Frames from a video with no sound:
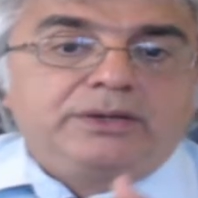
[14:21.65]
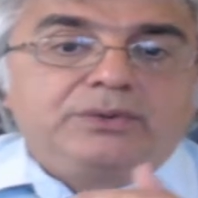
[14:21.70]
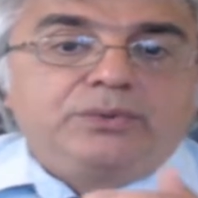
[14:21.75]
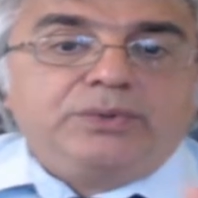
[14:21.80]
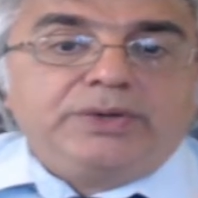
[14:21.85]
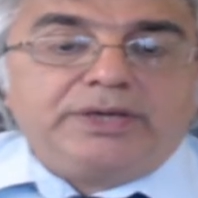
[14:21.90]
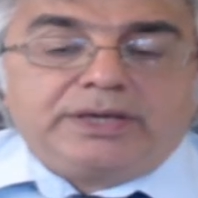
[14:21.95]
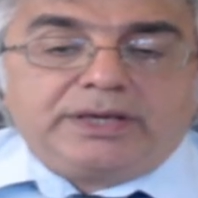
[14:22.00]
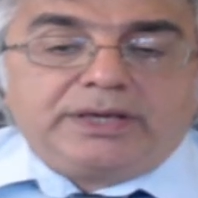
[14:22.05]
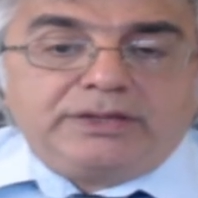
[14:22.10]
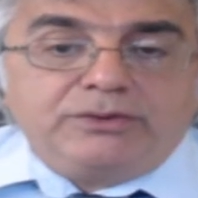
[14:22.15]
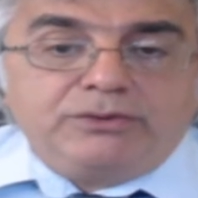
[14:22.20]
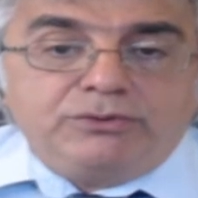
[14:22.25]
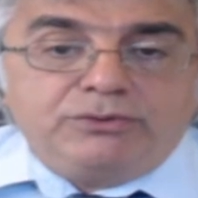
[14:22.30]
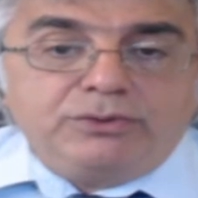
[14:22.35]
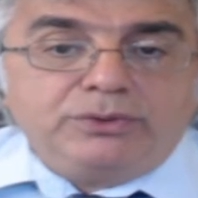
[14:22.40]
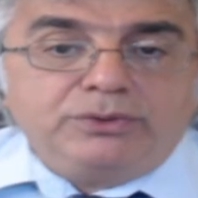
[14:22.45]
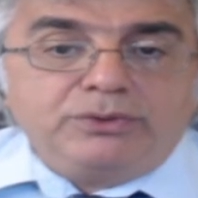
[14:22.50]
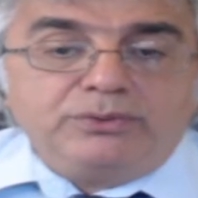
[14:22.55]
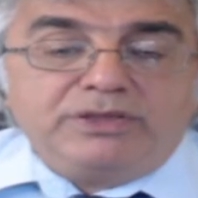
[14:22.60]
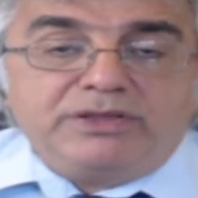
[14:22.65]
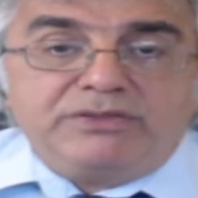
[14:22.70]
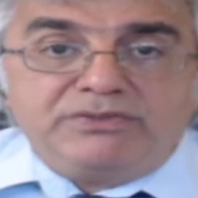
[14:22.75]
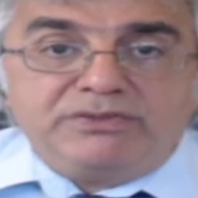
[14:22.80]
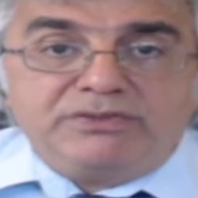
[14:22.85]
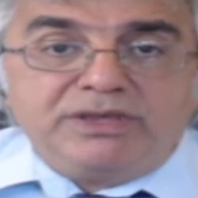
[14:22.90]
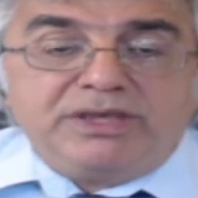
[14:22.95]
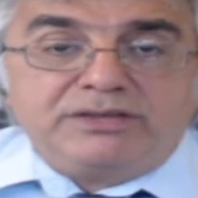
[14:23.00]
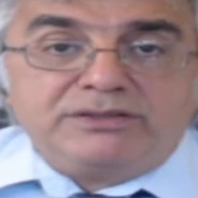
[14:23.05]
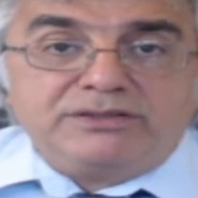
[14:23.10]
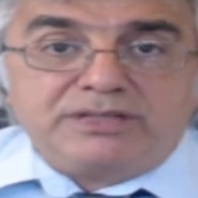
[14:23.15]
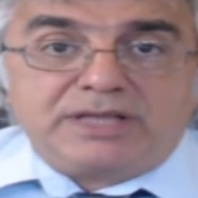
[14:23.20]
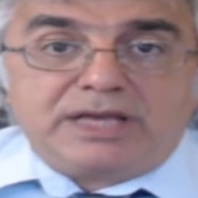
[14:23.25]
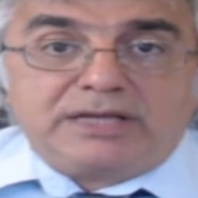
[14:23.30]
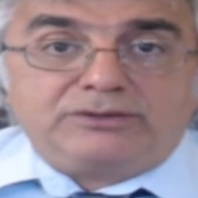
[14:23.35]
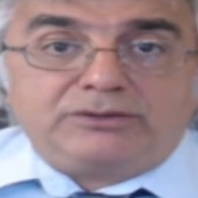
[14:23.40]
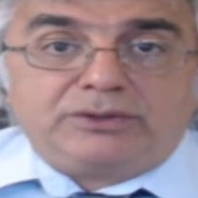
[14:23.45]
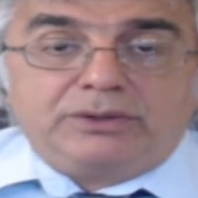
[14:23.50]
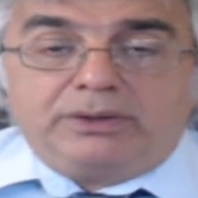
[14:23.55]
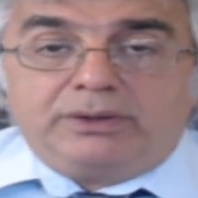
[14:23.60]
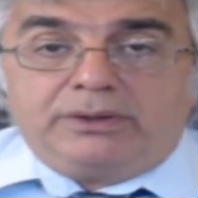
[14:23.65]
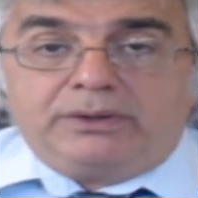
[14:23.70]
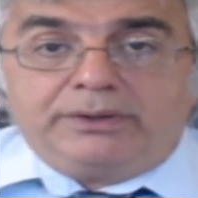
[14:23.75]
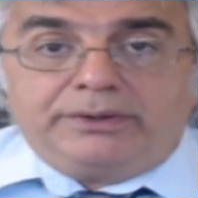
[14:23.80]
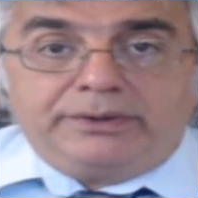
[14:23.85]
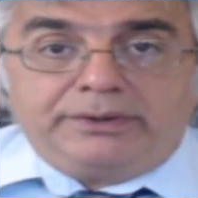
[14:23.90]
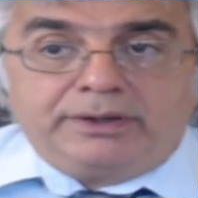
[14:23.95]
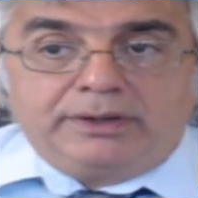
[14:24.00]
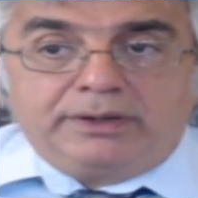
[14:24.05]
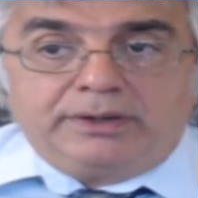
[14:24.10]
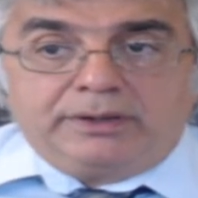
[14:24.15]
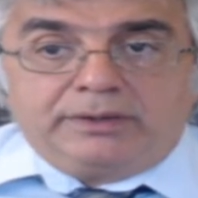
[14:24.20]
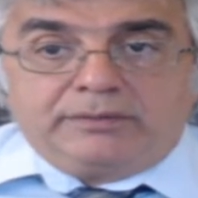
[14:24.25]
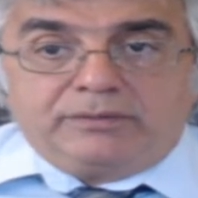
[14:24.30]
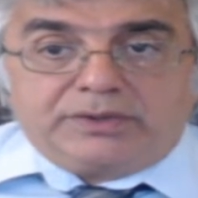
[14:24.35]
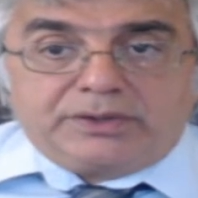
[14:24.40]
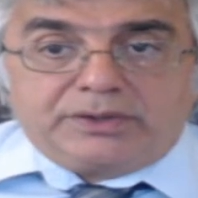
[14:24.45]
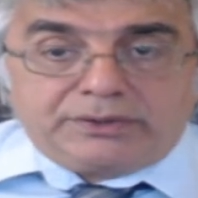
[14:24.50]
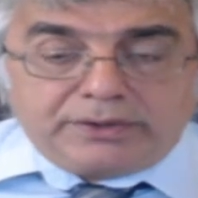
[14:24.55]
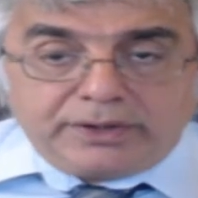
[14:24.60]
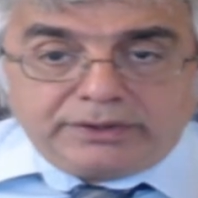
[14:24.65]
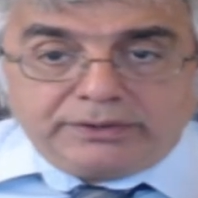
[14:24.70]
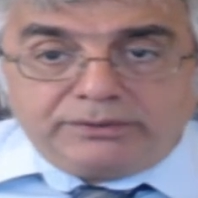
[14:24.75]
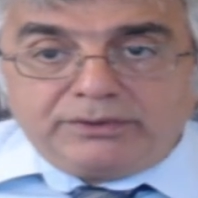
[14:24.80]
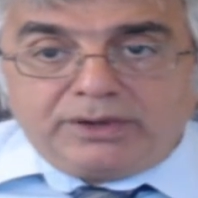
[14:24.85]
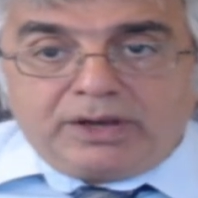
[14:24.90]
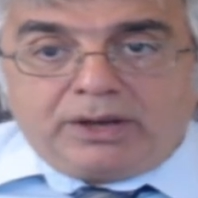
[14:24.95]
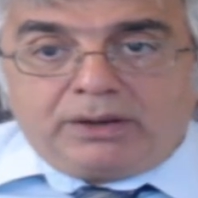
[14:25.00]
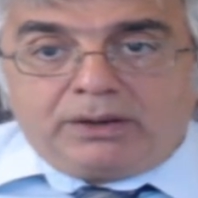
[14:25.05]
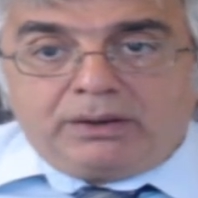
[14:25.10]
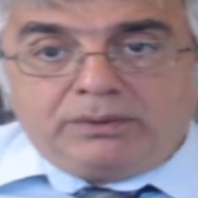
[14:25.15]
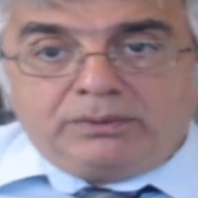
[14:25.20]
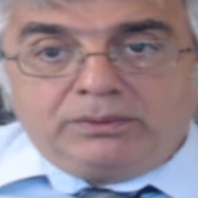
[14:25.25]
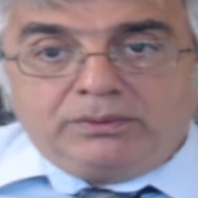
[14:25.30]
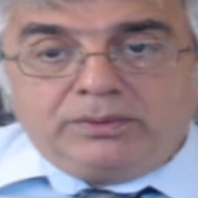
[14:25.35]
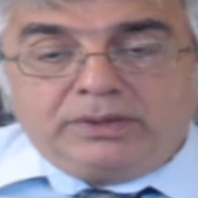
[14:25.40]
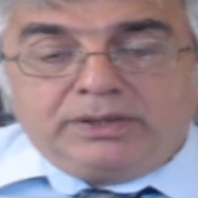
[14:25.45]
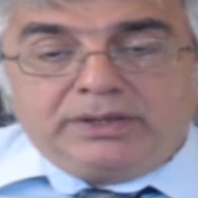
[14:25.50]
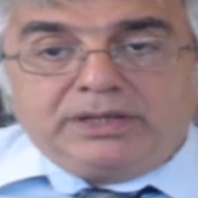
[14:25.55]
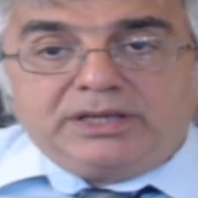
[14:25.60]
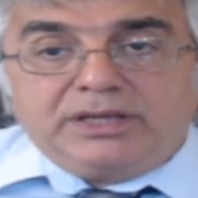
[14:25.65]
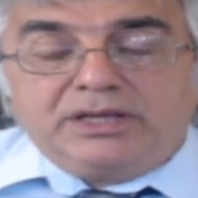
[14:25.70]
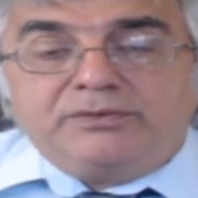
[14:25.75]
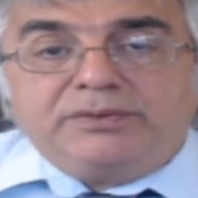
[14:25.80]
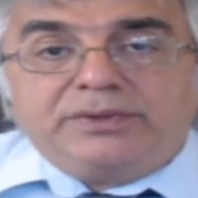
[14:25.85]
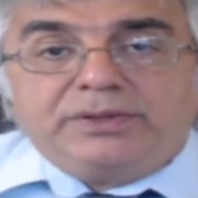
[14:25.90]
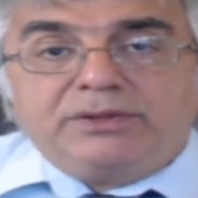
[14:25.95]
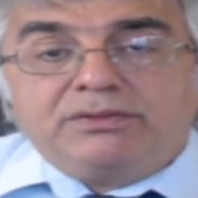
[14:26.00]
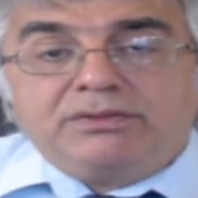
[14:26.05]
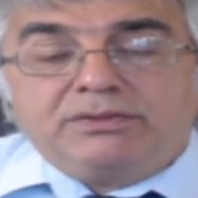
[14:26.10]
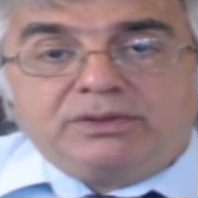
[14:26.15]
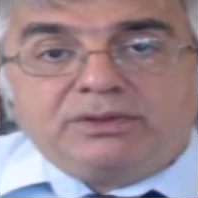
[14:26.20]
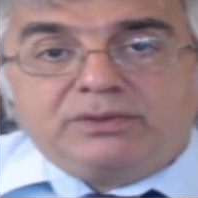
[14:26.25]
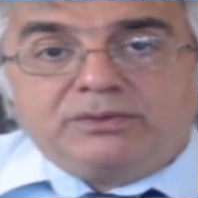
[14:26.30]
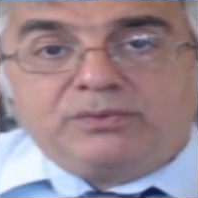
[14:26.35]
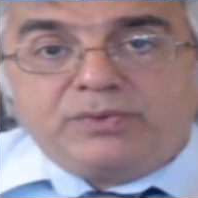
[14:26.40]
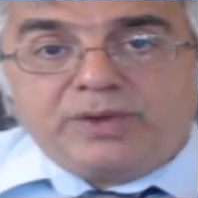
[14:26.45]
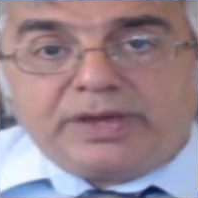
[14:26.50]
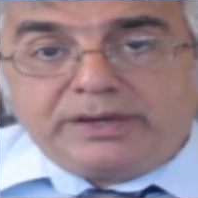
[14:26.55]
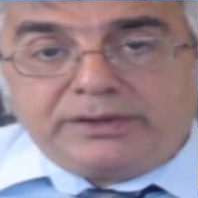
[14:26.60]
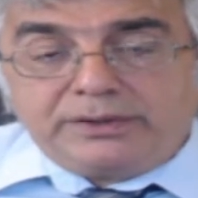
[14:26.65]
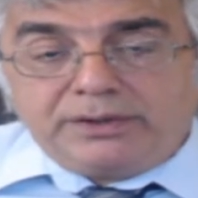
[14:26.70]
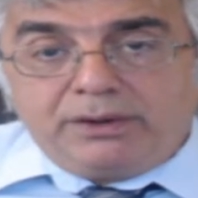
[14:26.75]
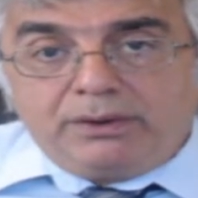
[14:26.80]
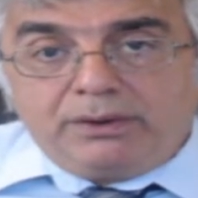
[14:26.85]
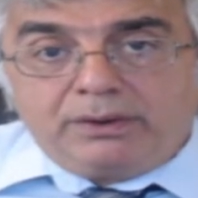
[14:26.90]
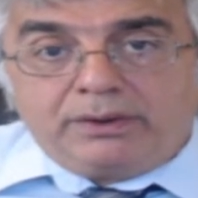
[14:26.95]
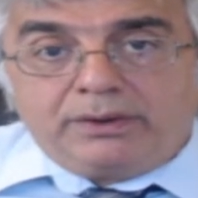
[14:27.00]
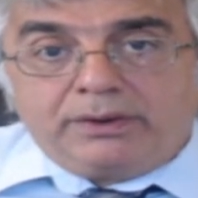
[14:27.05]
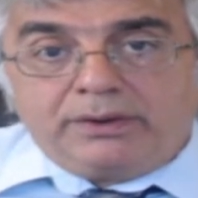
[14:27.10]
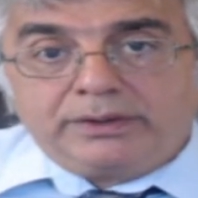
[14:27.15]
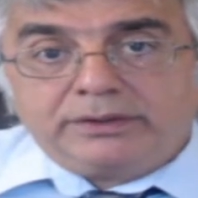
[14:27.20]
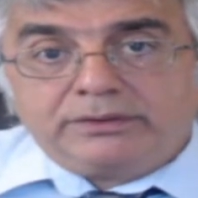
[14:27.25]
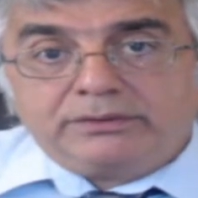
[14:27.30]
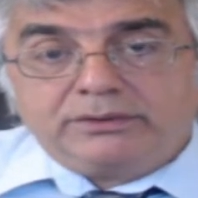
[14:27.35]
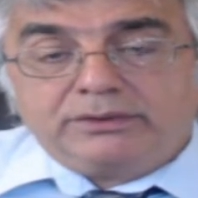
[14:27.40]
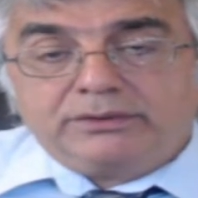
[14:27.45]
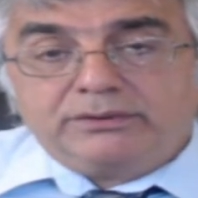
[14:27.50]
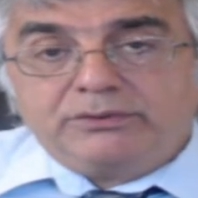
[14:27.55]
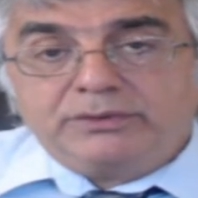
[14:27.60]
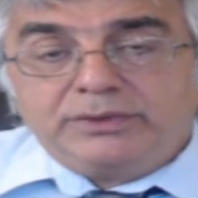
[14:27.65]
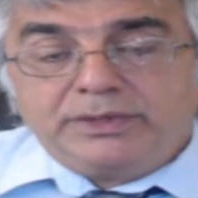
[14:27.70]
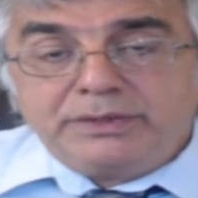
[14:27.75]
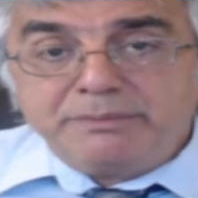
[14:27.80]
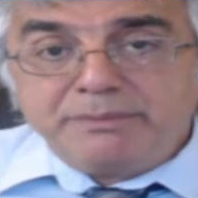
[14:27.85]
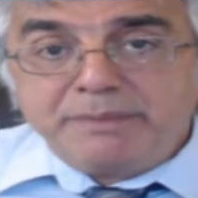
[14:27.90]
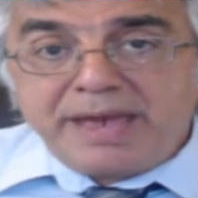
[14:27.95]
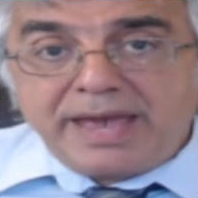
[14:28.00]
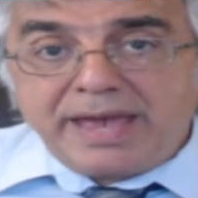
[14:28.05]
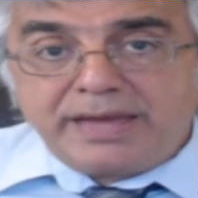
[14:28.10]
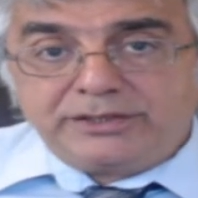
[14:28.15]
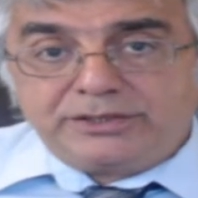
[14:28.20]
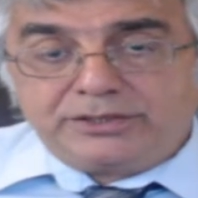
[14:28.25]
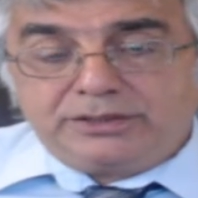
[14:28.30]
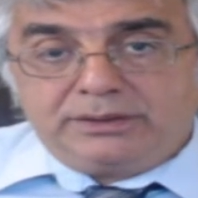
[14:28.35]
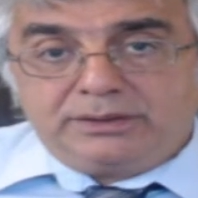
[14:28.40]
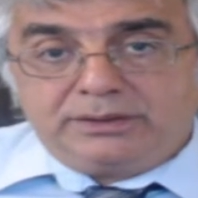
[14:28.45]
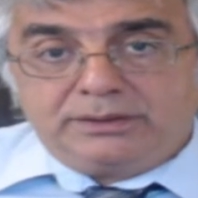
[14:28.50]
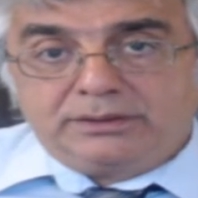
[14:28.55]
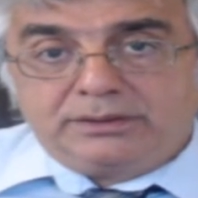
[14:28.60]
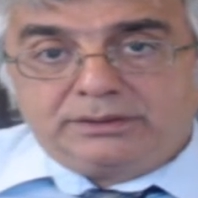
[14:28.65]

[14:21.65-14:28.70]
we can do the things that are right now even very hard to imagine.